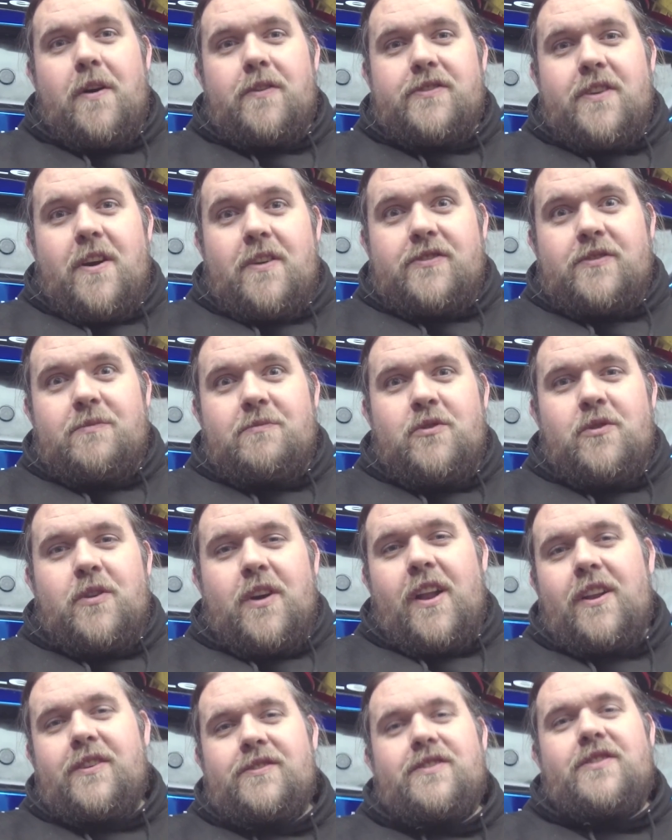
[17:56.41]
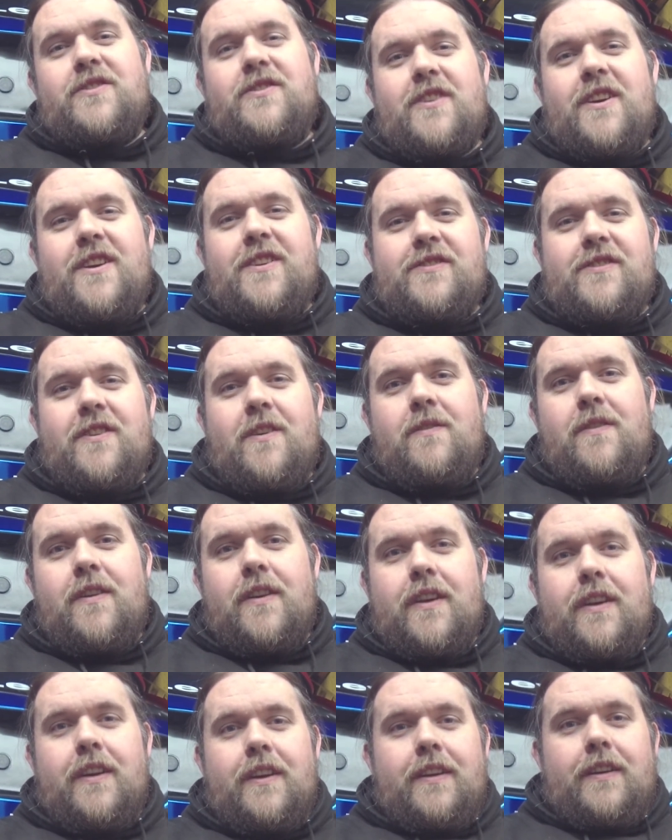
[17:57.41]
It's going some new colours this year, so
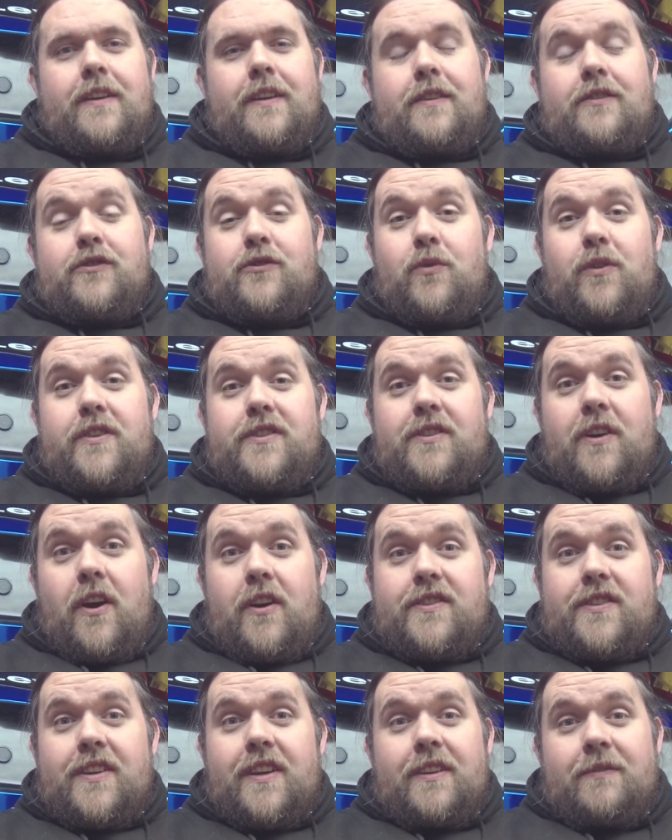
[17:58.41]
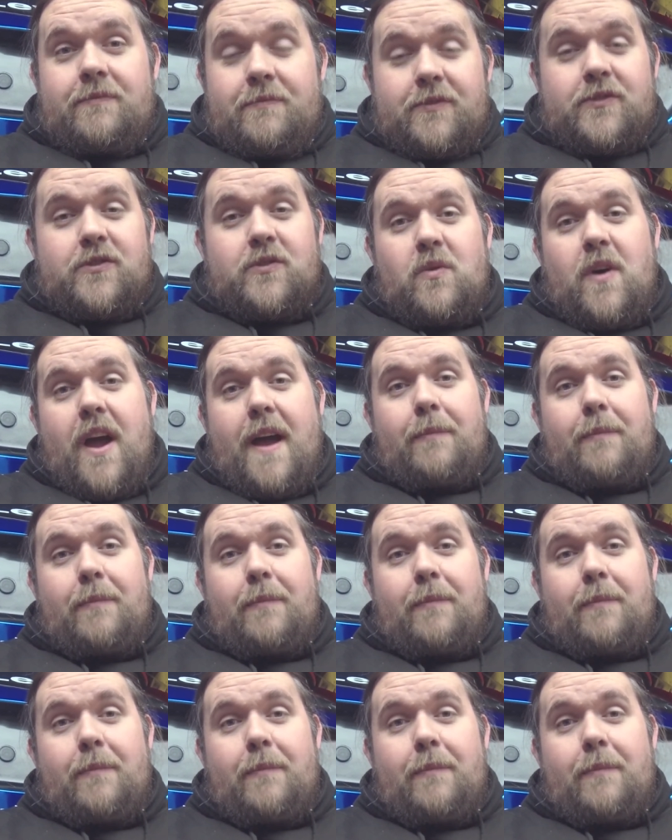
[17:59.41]
it's all exciting. It's all